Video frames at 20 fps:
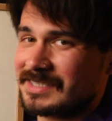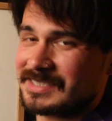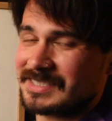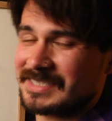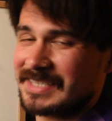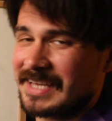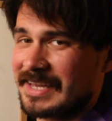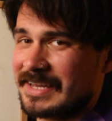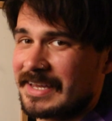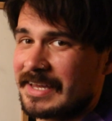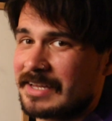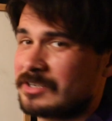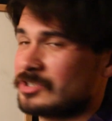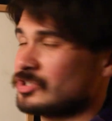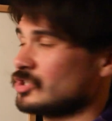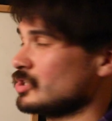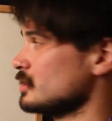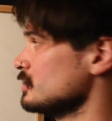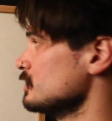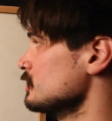is yang
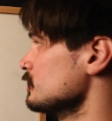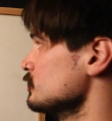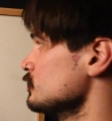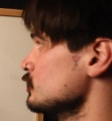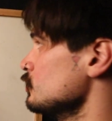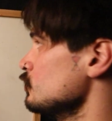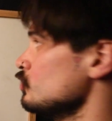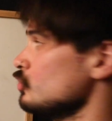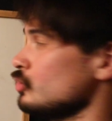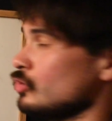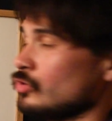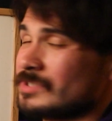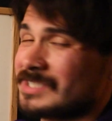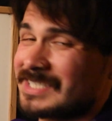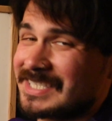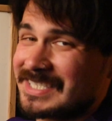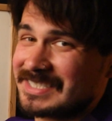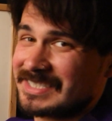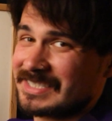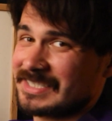energy, too loose
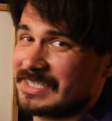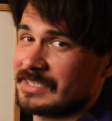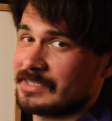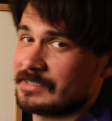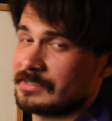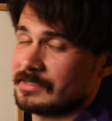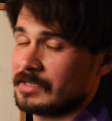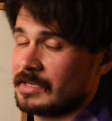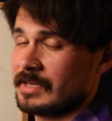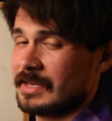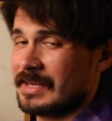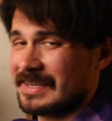is yin.